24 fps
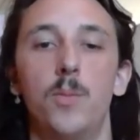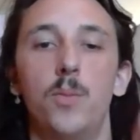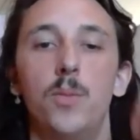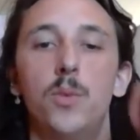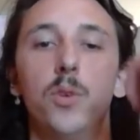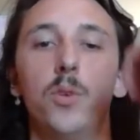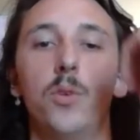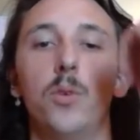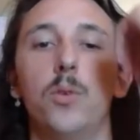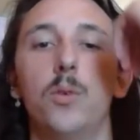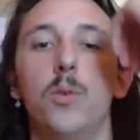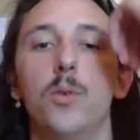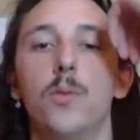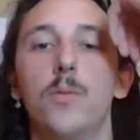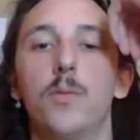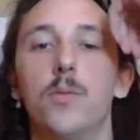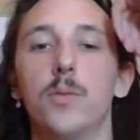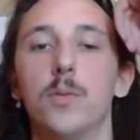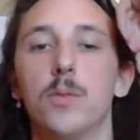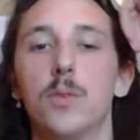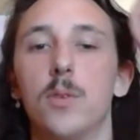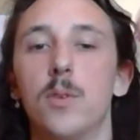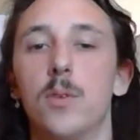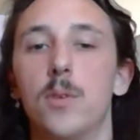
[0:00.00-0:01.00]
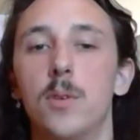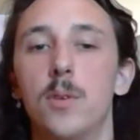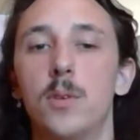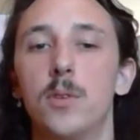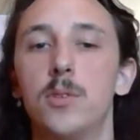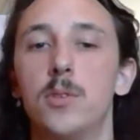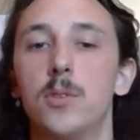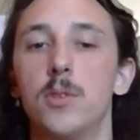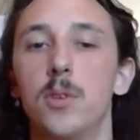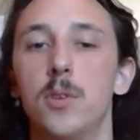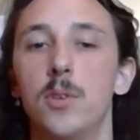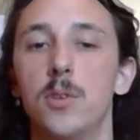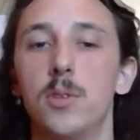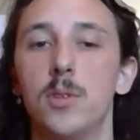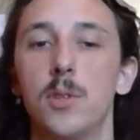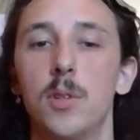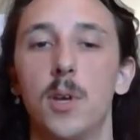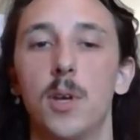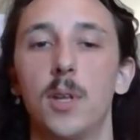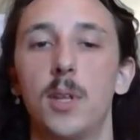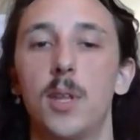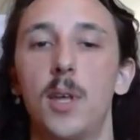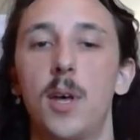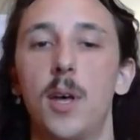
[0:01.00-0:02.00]
Beautiful. So just
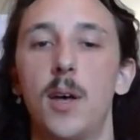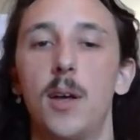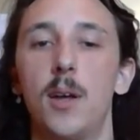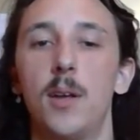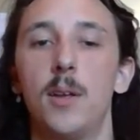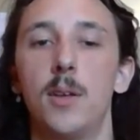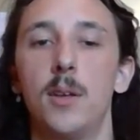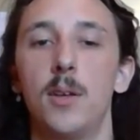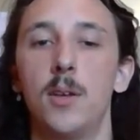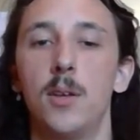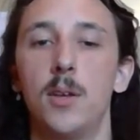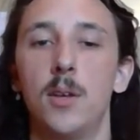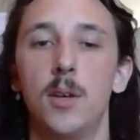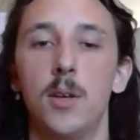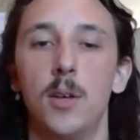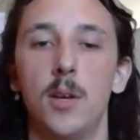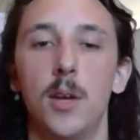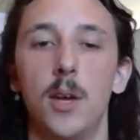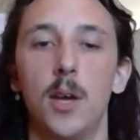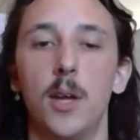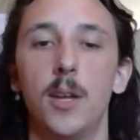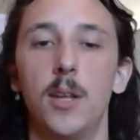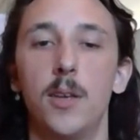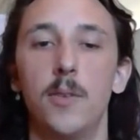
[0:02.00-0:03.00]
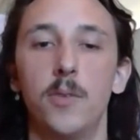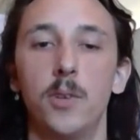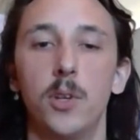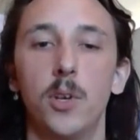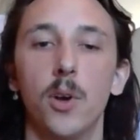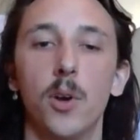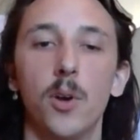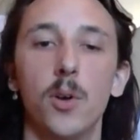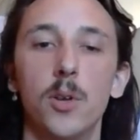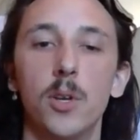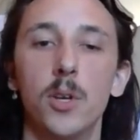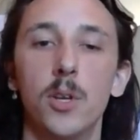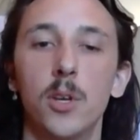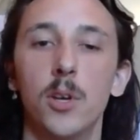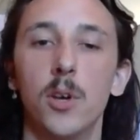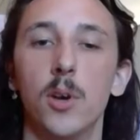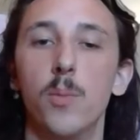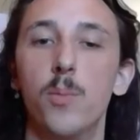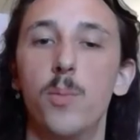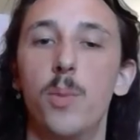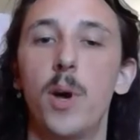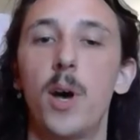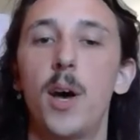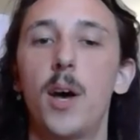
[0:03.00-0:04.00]
like that. And you can go
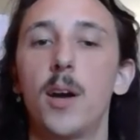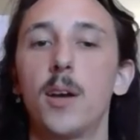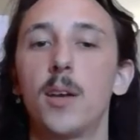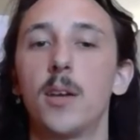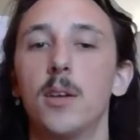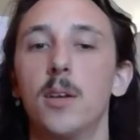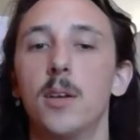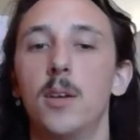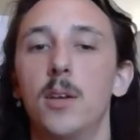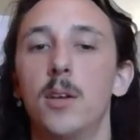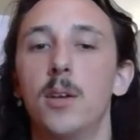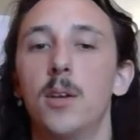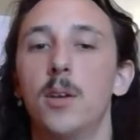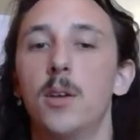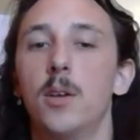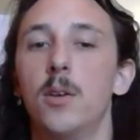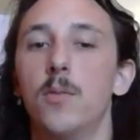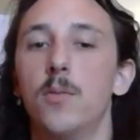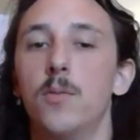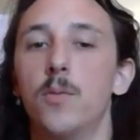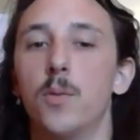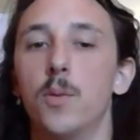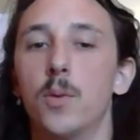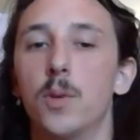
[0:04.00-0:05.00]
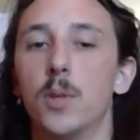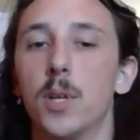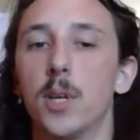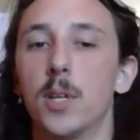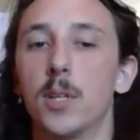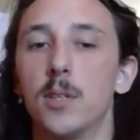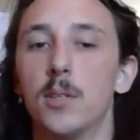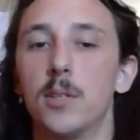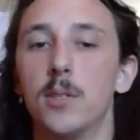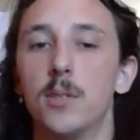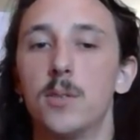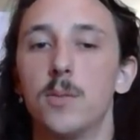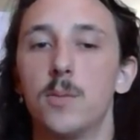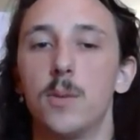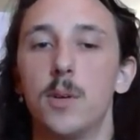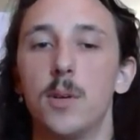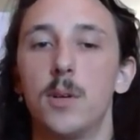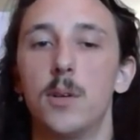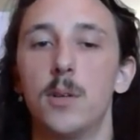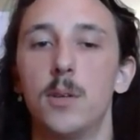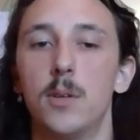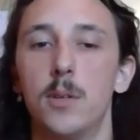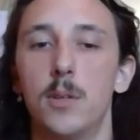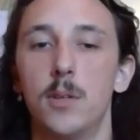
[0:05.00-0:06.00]
back and forward like this as
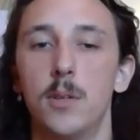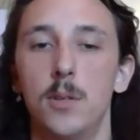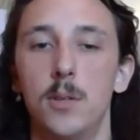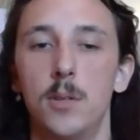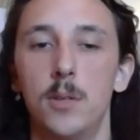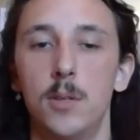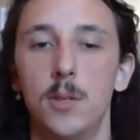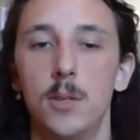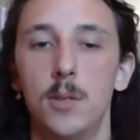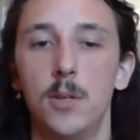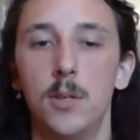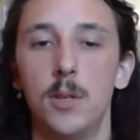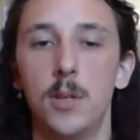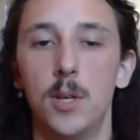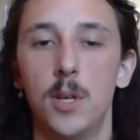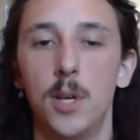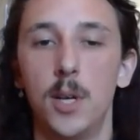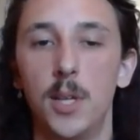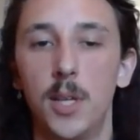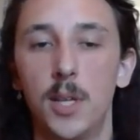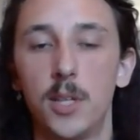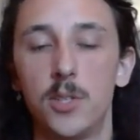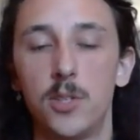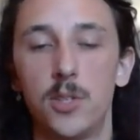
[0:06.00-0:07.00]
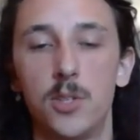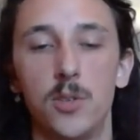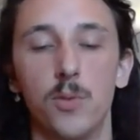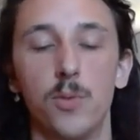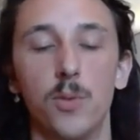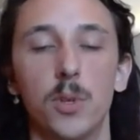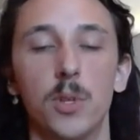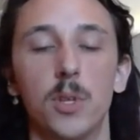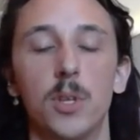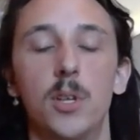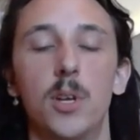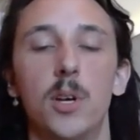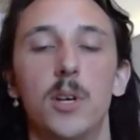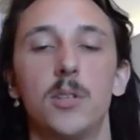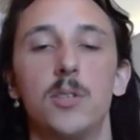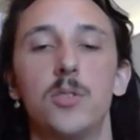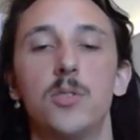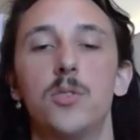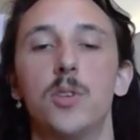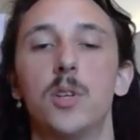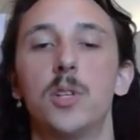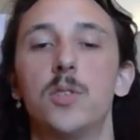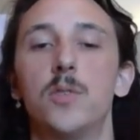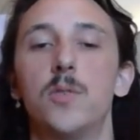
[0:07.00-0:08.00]
well. And that's just a really nice
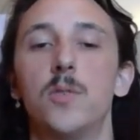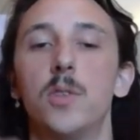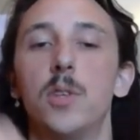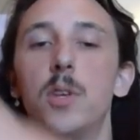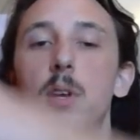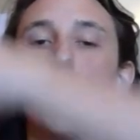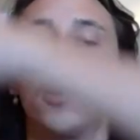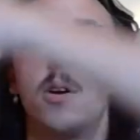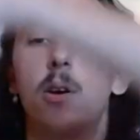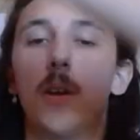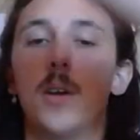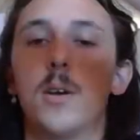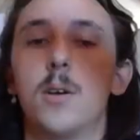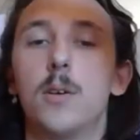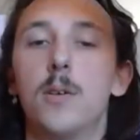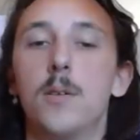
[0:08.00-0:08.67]
stretch for the area.